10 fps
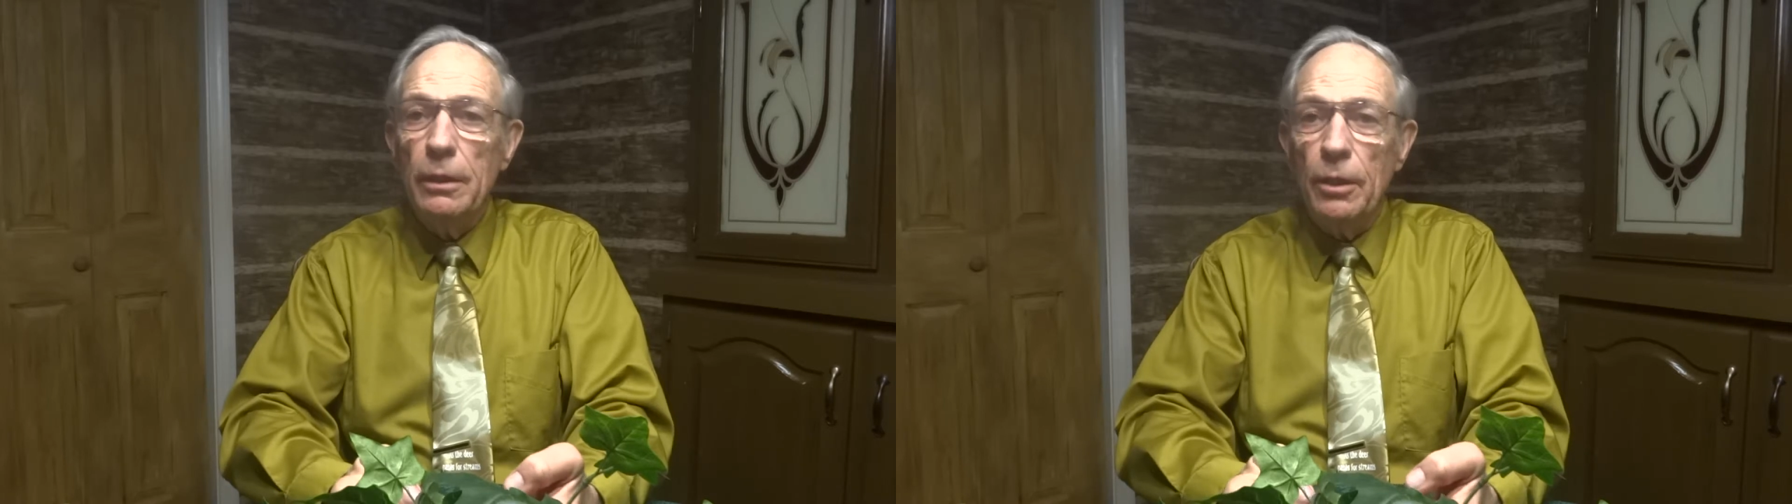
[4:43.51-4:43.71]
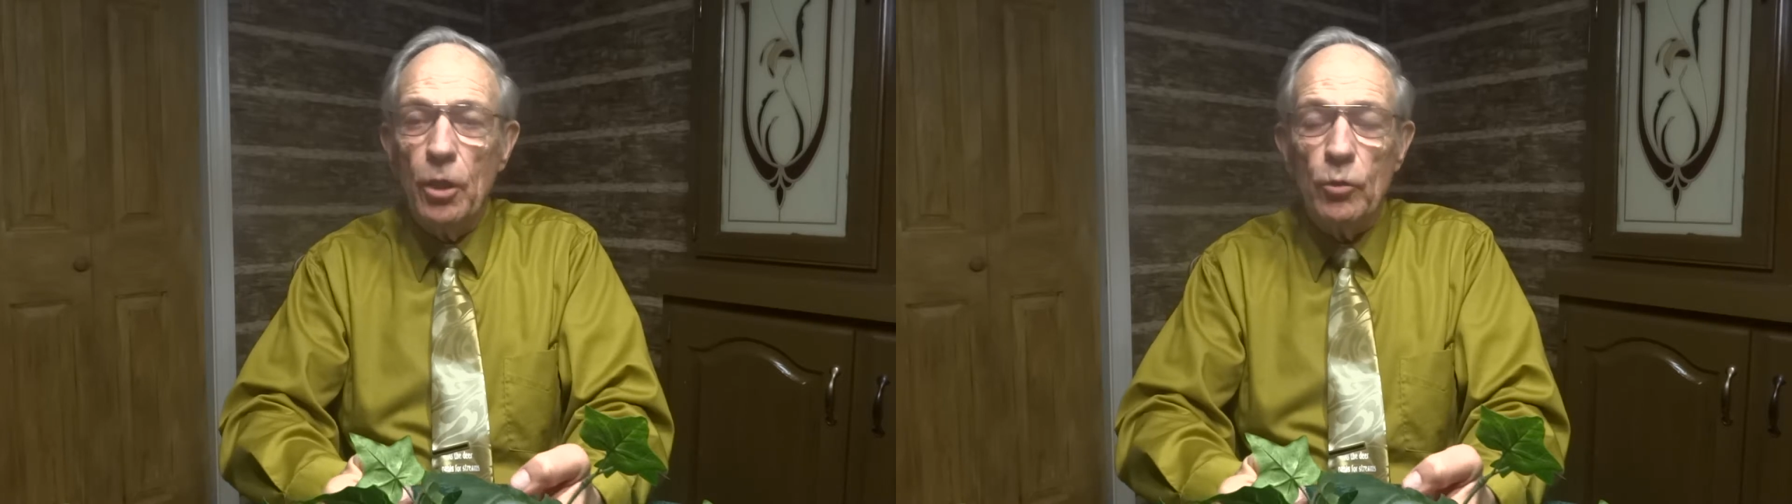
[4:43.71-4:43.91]

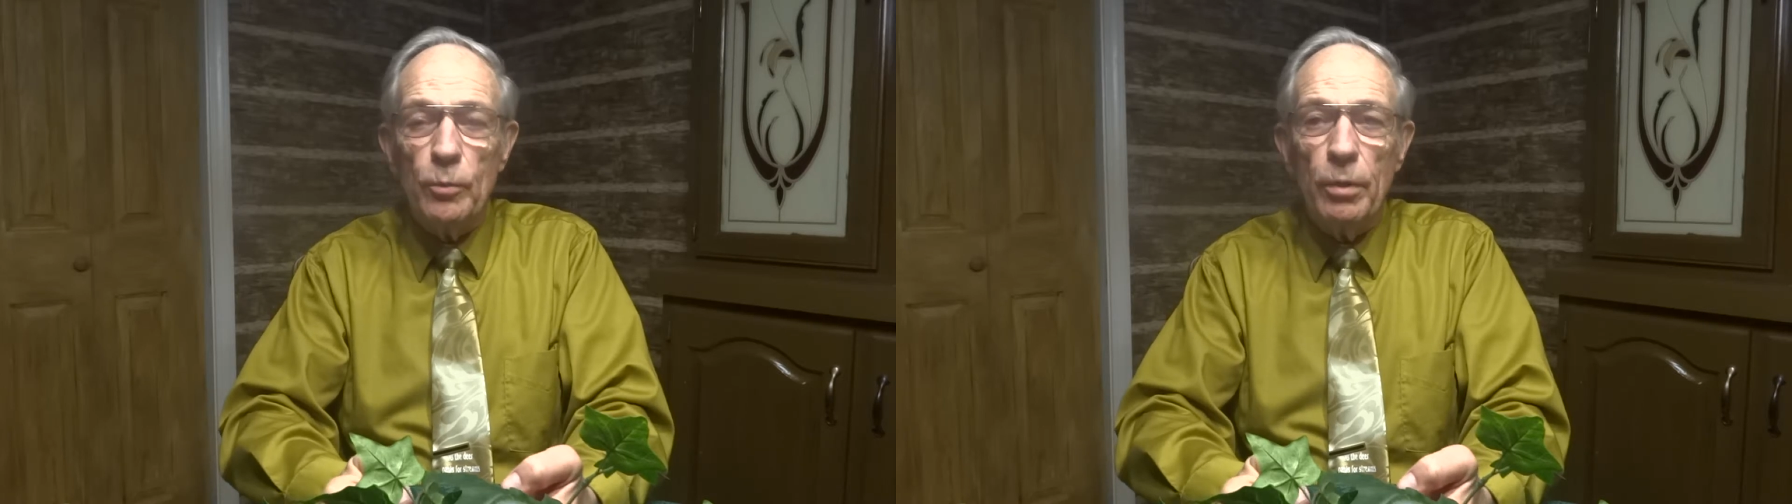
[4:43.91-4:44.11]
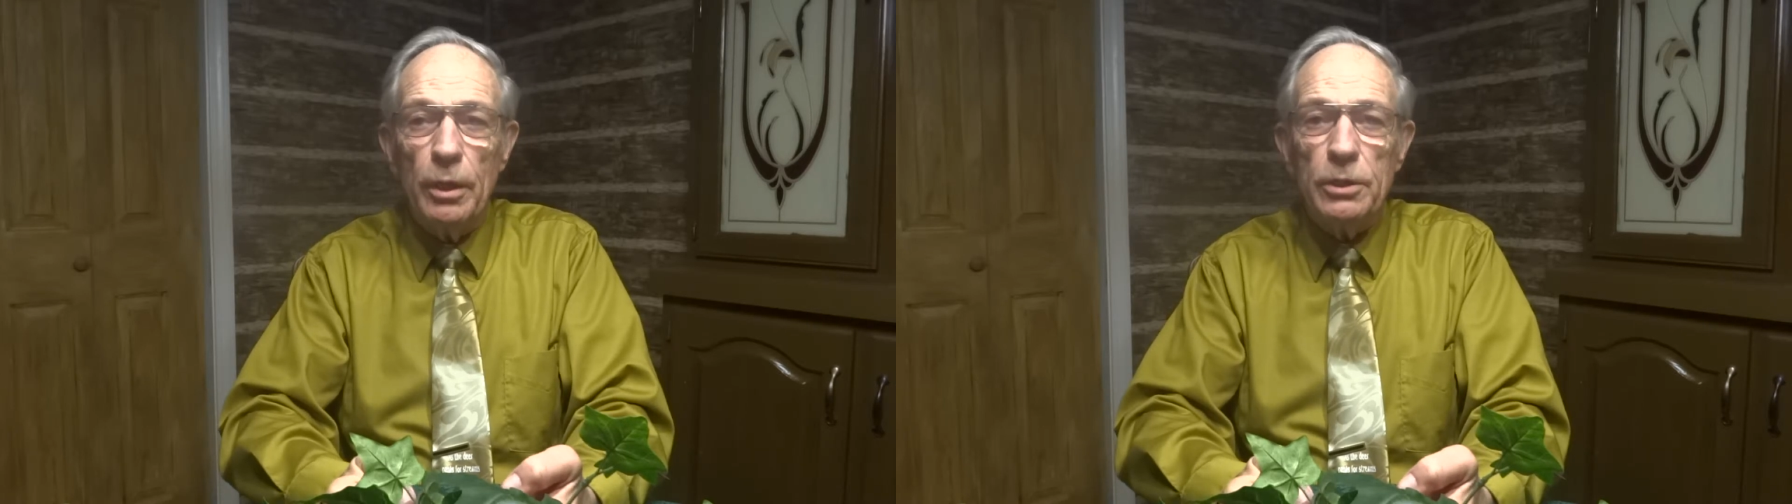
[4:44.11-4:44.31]
another
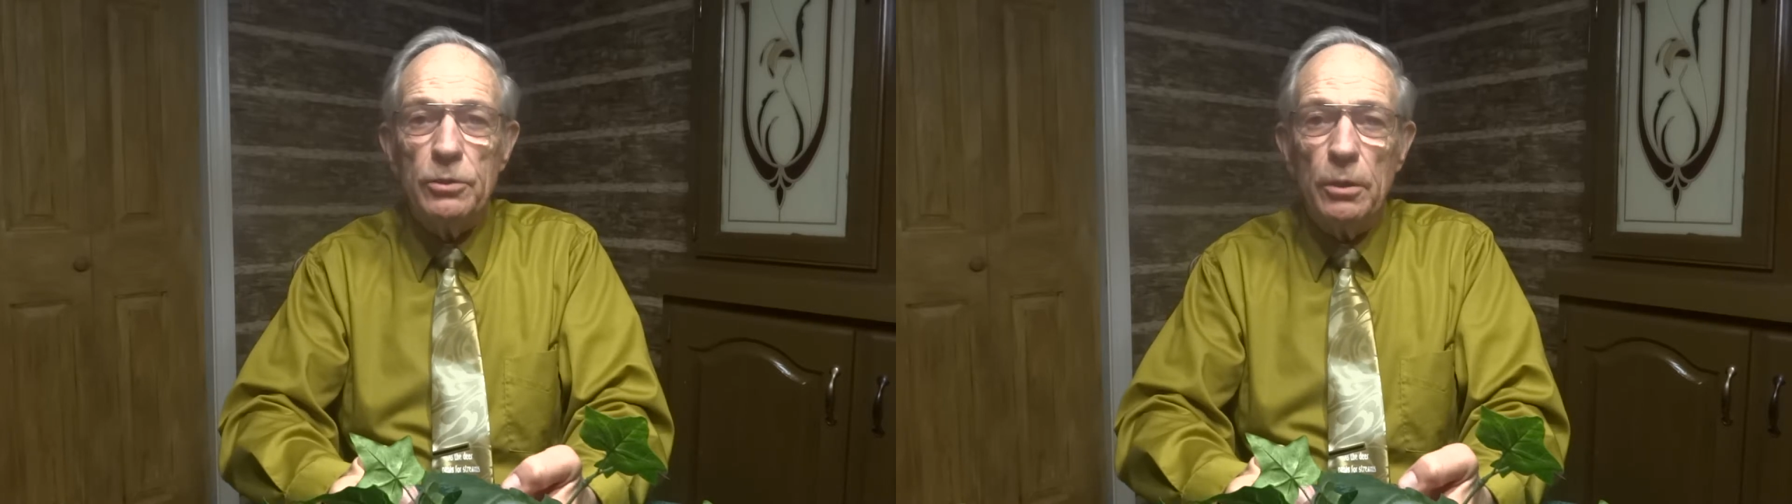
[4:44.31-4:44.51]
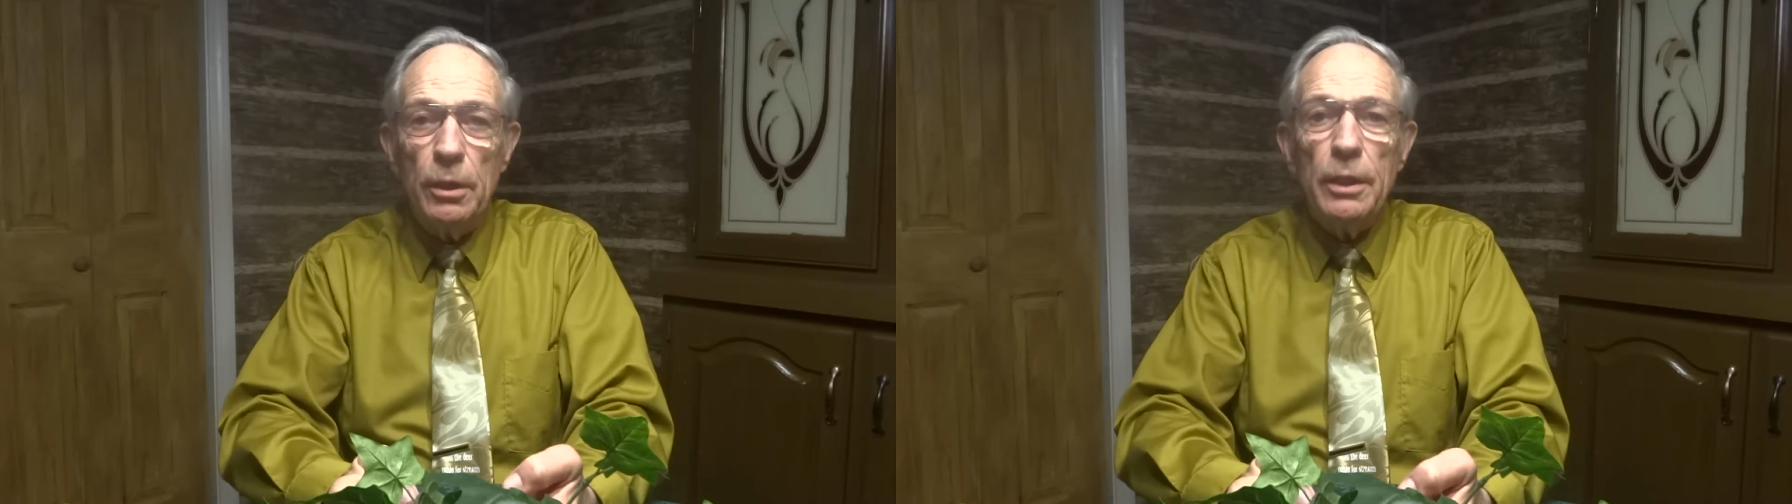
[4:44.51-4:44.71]
place
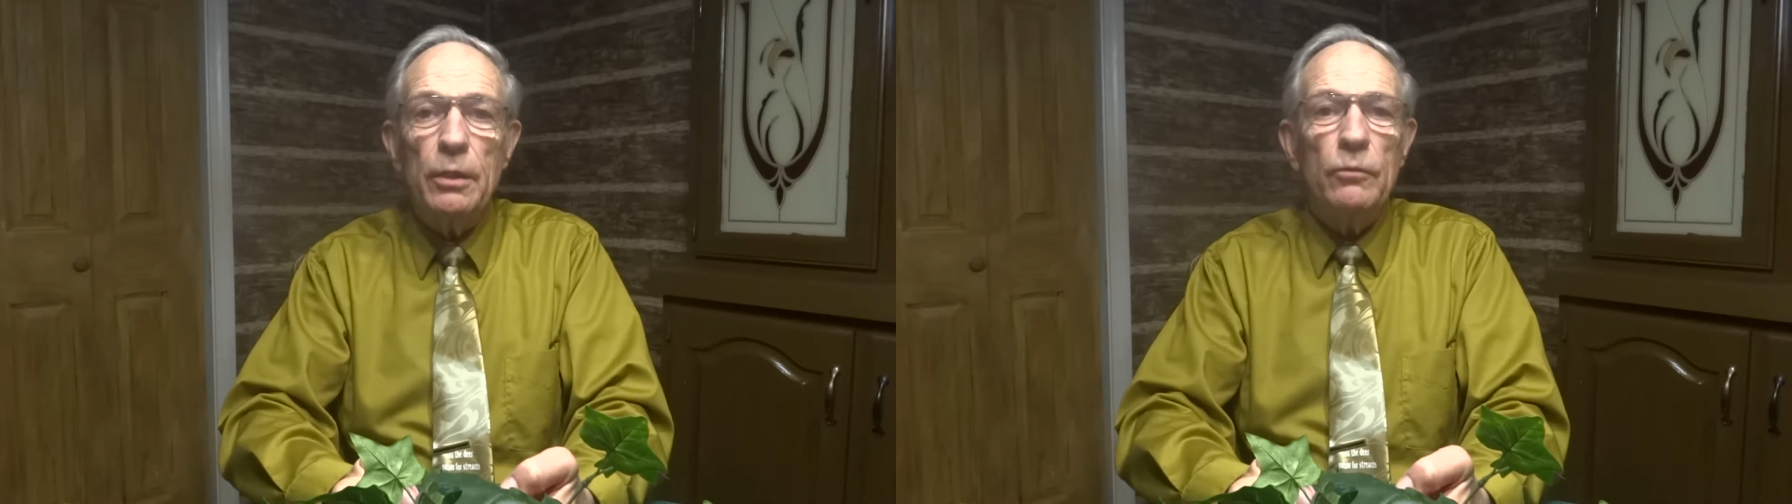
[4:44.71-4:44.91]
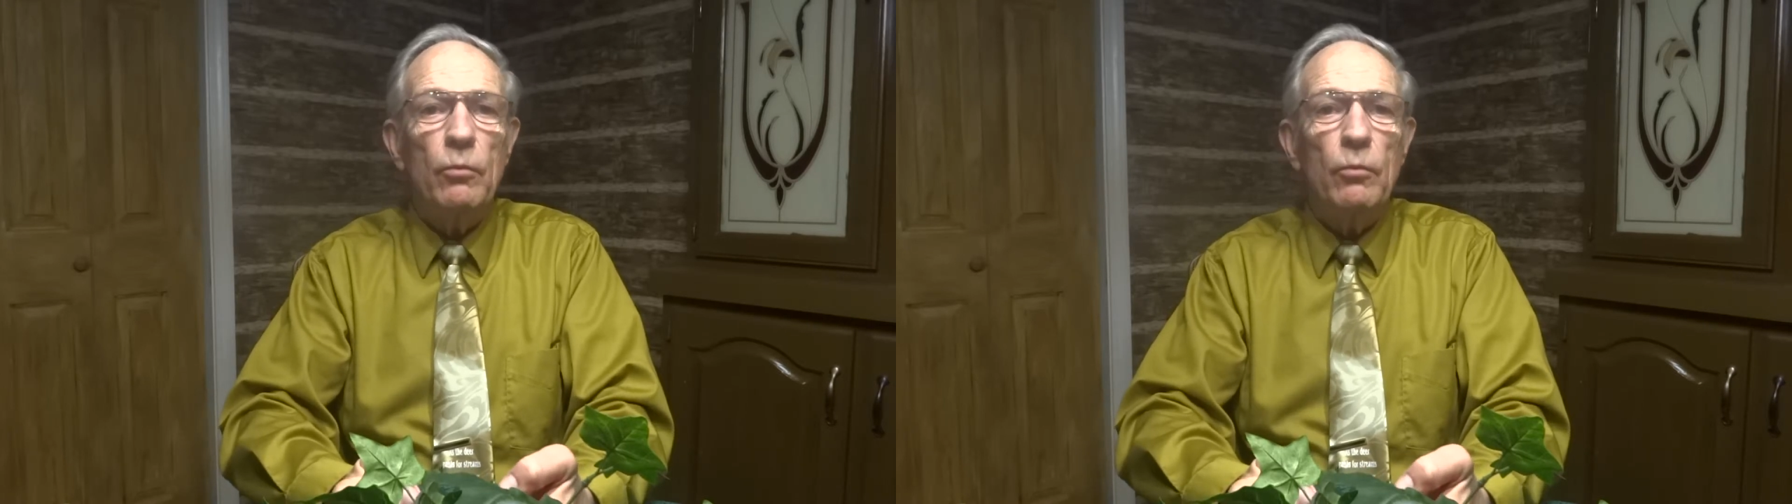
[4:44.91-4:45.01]
to live